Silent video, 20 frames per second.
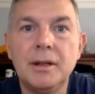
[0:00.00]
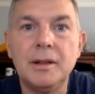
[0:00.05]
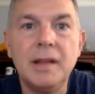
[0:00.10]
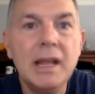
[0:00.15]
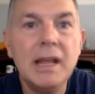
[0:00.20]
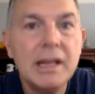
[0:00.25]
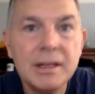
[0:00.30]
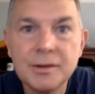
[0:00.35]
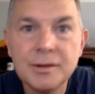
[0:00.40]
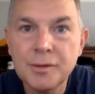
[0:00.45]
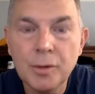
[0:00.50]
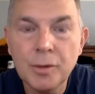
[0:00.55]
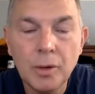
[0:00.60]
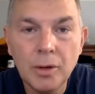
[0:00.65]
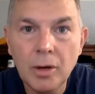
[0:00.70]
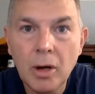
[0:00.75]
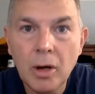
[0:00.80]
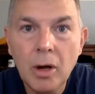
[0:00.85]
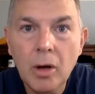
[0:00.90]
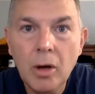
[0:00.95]
They
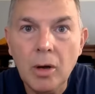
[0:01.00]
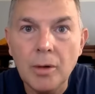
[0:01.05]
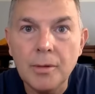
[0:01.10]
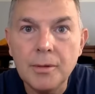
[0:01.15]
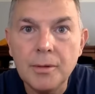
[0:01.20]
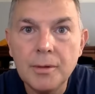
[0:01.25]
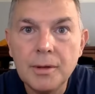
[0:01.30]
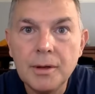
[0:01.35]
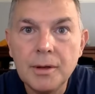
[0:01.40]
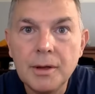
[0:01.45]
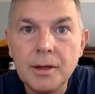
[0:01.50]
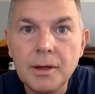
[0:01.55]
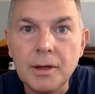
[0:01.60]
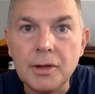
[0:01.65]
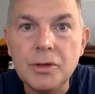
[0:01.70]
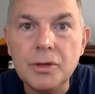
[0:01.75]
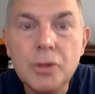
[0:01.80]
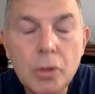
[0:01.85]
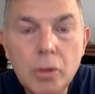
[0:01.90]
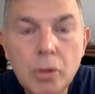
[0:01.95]
control it all.
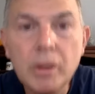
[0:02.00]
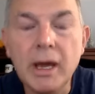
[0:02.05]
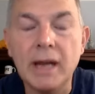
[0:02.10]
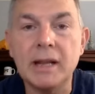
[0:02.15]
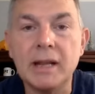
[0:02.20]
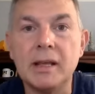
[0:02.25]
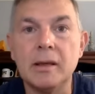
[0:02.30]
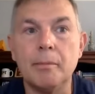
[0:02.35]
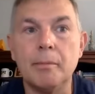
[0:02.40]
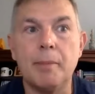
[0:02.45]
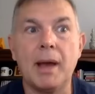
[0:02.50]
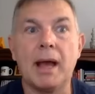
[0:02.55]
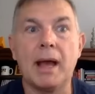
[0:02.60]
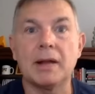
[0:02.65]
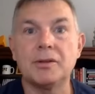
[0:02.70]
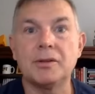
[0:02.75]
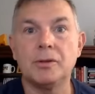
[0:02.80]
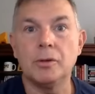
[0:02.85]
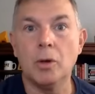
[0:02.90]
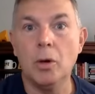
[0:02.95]
You got to get
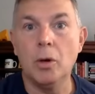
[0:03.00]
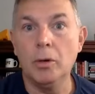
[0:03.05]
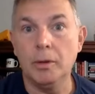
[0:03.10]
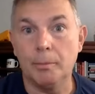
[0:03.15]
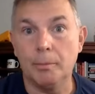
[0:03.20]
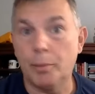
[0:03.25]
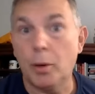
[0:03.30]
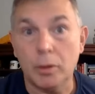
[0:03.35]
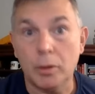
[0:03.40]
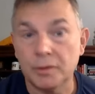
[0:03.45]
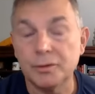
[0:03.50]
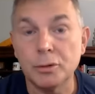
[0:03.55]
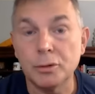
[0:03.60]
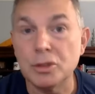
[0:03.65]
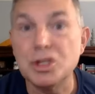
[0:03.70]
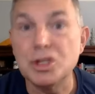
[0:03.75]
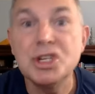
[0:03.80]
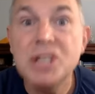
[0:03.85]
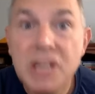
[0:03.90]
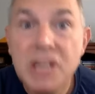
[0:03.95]
back to your own
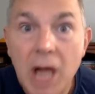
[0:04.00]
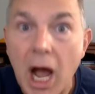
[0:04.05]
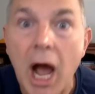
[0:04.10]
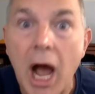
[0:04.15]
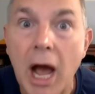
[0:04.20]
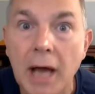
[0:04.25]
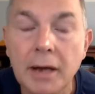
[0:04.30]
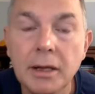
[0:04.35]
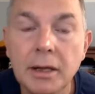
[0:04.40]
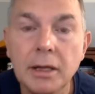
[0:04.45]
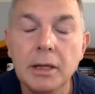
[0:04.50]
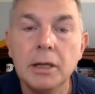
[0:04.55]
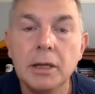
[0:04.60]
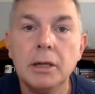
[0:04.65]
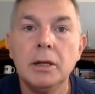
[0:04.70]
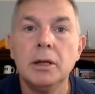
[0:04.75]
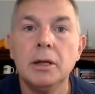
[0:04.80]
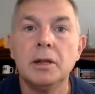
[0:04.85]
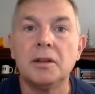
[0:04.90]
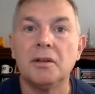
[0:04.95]
personal jihad
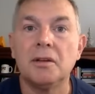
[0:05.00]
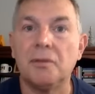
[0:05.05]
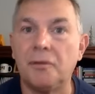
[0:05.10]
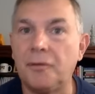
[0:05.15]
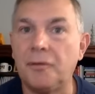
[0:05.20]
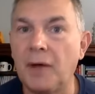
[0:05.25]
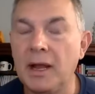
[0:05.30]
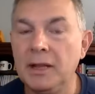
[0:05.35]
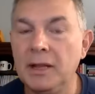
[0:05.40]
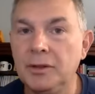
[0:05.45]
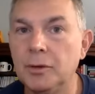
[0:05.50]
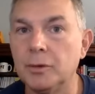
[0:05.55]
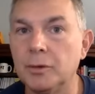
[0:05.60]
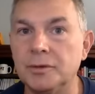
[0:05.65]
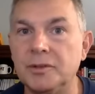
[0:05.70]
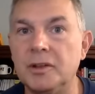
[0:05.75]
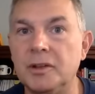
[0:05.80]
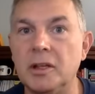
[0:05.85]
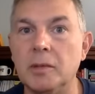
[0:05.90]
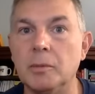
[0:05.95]
to fight
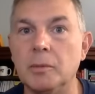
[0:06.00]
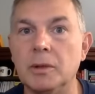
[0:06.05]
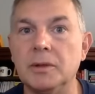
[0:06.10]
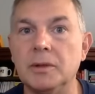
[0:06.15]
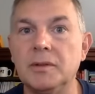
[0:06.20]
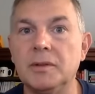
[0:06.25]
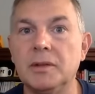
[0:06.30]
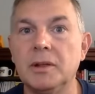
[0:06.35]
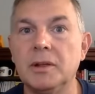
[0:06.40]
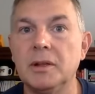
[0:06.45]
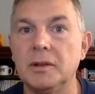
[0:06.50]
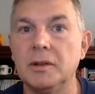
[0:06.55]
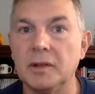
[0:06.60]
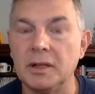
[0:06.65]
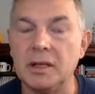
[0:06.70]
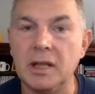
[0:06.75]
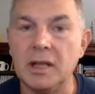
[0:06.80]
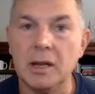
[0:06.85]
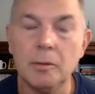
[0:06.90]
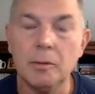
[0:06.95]
those demons, to
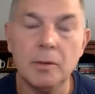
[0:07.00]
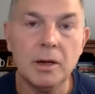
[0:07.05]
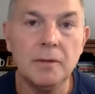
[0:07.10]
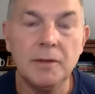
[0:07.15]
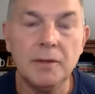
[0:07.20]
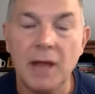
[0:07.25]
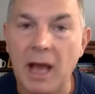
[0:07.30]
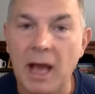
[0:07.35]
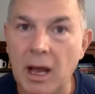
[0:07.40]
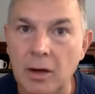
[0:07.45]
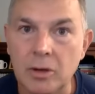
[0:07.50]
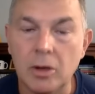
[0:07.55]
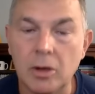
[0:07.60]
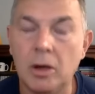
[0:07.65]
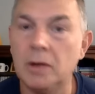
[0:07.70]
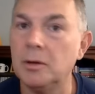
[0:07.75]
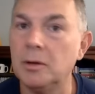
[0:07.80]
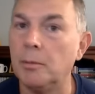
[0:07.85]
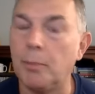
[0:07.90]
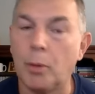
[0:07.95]
get rid of the
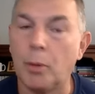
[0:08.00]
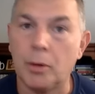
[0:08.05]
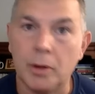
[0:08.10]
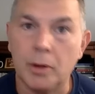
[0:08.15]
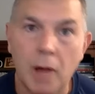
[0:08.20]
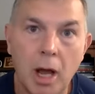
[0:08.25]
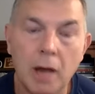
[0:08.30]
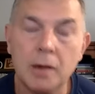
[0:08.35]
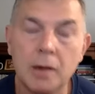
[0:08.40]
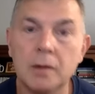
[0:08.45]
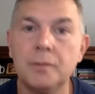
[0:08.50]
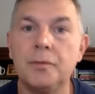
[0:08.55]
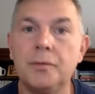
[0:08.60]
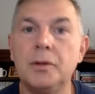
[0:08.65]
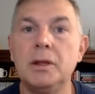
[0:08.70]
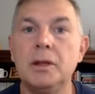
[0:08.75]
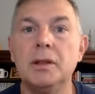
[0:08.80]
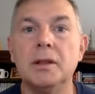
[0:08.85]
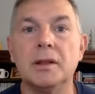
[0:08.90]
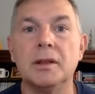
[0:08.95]
alcohol, the
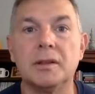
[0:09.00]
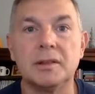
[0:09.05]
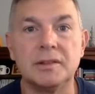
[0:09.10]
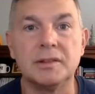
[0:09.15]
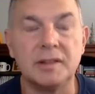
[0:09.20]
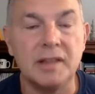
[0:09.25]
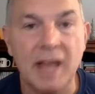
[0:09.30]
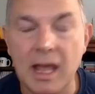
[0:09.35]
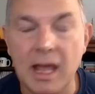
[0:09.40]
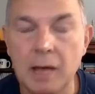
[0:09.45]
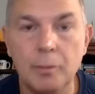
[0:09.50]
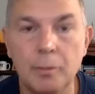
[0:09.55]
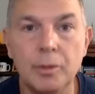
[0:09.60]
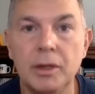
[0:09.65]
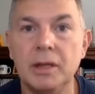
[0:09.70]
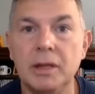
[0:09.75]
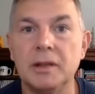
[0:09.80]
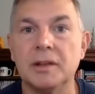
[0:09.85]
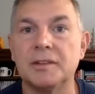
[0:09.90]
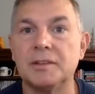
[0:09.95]
pornography, the
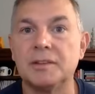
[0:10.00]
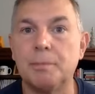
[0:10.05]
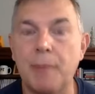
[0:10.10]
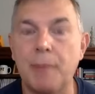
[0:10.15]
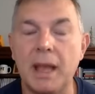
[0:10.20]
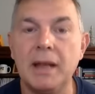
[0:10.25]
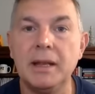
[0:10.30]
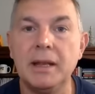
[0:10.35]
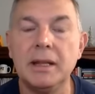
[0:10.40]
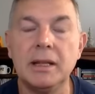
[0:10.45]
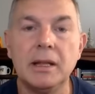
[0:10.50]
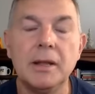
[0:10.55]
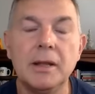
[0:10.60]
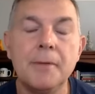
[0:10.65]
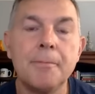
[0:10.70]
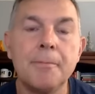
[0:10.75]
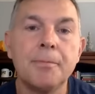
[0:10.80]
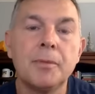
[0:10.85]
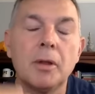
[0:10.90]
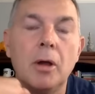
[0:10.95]
gambling, the spending,
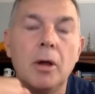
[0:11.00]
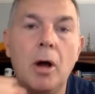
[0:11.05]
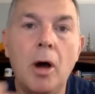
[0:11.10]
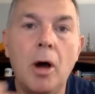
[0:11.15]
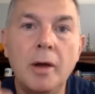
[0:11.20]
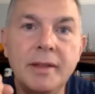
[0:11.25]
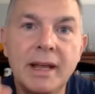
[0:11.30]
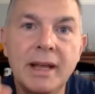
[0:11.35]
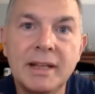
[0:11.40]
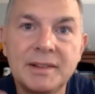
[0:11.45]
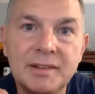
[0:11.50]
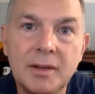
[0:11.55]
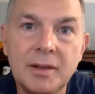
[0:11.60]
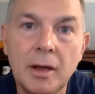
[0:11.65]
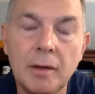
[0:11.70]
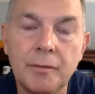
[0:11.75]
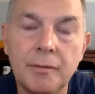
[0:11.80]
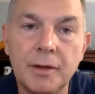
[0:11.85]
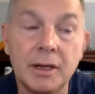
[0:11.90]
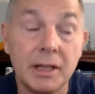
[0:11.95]
all that
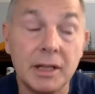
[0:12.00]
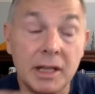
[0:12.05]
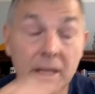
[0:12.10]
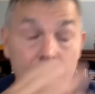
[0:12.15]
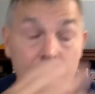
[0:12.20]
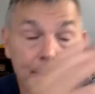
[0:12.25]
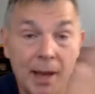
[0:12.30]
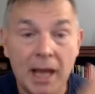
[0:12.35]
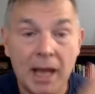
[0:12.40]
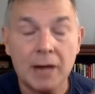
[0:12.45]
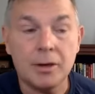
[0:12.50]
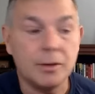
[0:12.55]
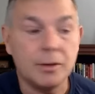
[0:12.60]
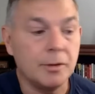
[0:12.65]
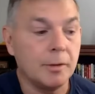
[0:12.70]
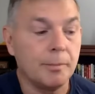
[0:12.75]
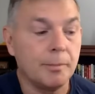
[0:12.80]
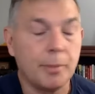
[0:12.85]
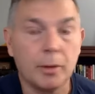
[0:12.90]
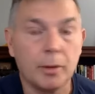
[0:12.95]
stuff, and to get back on
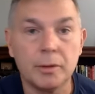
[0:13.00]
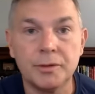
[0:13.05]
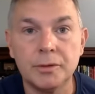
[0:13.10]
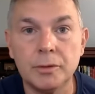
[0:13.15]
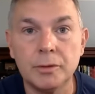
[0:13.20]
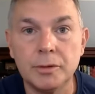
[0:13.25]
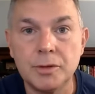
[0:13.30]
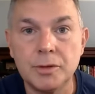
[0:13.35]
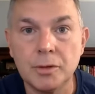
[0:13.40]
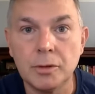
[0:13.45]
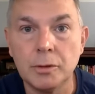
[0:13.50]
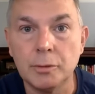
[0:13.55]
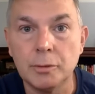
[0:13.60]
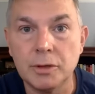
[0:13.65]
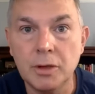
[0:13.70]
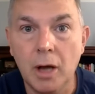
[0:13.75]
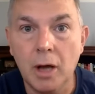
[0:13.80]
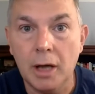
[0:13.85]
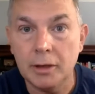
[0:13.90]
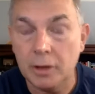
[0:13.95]
your personal journey
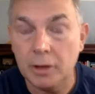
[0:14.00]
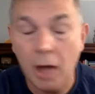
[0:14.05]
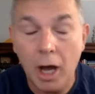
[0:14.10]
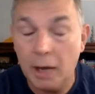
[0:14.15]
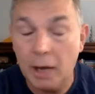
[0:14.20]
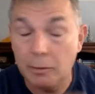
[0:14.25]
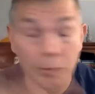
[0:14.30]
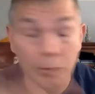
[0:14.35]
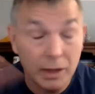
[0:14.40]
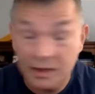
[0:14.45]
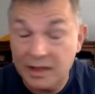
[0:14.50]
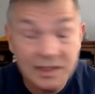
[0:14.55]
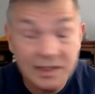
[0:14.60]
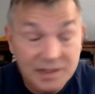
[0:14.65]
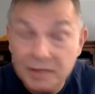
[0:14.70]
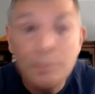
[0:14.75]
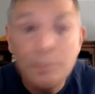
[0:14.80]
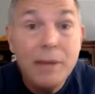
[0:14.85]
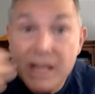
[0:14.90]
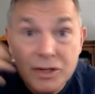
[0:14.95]
with God. Look,
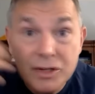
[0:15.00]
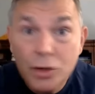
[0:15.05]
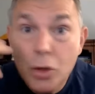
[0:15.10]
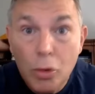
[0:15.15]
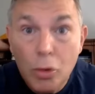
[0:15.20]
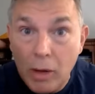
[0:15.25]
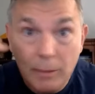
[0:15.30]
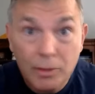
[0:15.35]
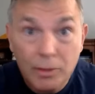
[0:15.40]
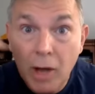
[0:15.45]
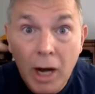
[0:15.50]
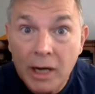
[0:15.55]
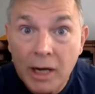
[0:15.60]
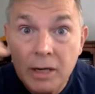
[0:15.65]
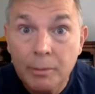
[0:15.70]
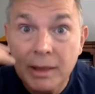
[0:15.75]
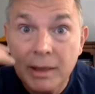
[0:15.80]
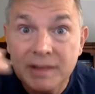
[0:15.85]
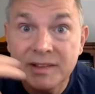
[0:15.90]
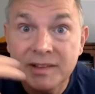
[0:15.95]
this is me too. I'm
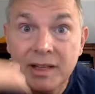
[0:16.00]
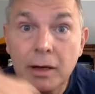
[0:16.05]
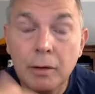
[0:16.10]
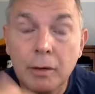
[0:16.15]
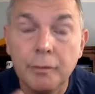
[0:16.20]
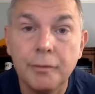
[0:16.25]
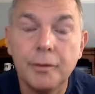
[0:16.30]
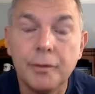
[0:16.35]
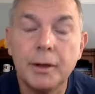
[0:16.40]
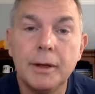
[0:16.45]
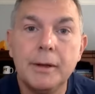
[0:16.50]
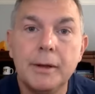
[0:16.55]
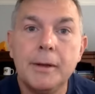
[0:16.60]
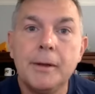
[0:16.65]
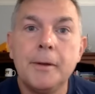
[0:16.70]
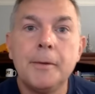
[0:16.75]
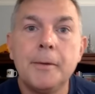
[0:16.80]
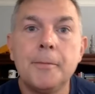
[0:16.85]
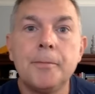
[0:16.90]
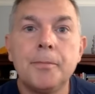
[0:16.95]
talking to myself.
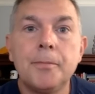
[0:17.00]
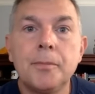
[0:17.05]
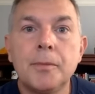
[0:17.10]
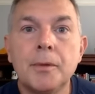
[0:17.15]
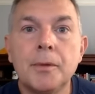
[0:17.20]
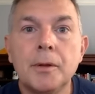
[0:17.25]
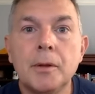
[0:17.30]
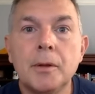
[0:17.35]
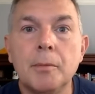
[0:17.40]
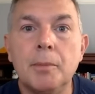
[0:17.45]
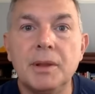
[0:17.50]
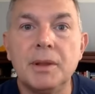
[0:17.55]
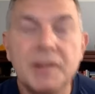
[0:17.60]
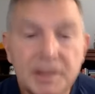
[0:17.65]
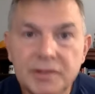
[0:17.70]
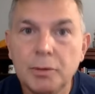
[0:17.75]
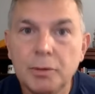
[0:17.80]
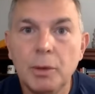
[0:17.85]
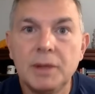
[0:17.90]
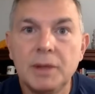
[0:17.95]
But
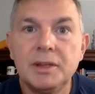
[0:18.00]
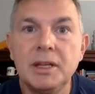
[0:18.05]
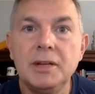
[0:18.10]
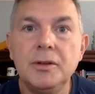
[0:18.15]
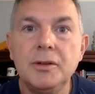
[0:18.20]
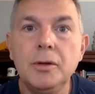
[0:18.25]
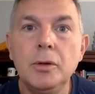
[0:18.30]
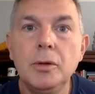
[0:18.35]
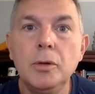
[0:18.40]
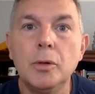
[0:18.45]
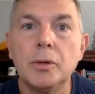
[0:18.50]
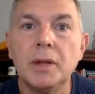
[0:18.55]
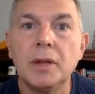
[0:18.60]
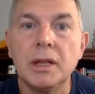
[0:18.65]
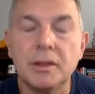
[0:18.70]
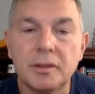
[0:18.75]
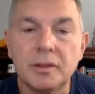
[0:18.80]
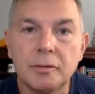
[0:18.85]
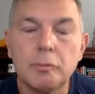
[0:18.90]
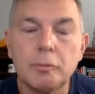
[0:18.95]
this is what they do.
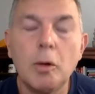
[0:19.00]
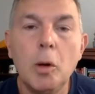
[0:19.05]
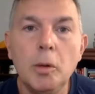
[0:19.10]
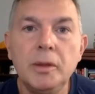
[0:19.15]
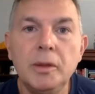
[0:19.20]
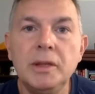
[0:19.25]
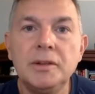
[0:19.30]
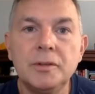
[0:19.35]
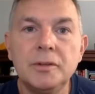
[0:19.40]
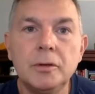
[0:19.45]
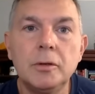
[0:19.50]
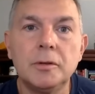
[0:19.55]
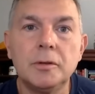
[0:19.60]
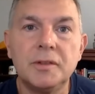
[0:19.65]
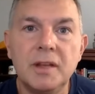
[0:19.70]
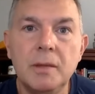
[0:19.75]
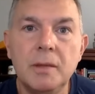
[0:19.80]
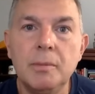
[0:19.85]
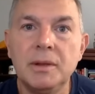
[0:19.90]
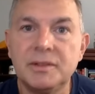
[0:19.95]
They throw these little
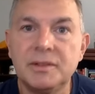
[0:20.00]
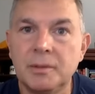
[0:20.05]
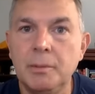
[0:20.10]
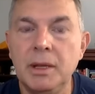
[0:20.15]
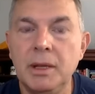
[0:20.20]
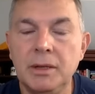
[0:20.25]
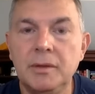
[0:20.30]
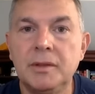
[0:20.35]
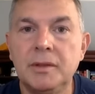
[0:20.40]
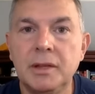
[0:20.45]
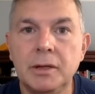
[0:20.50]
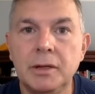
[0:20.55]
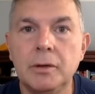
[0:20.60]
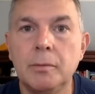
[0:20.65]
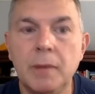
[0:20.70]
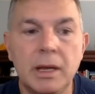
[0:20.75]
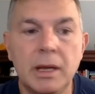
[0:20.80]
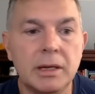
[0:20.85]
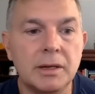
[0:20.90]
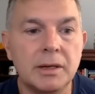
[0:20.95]
tidbits to make you think you're
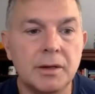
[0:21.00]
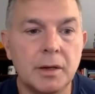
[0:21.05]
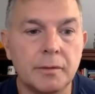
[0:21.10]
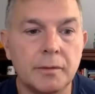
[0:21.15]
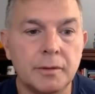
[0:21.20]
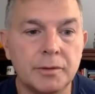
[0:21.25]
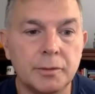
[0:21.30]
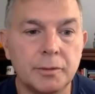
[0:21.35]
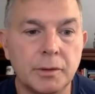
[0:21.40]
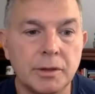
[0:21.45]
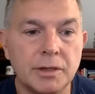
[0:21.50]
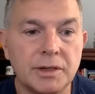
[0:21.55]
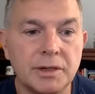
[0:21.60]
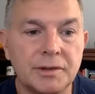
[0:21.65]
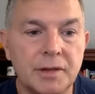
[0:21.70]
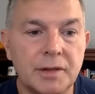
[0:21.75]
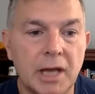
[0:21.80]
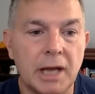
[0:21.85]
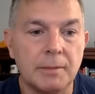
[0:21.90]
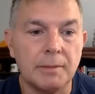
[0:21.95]
making a difference when you're
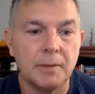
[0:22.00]
just not.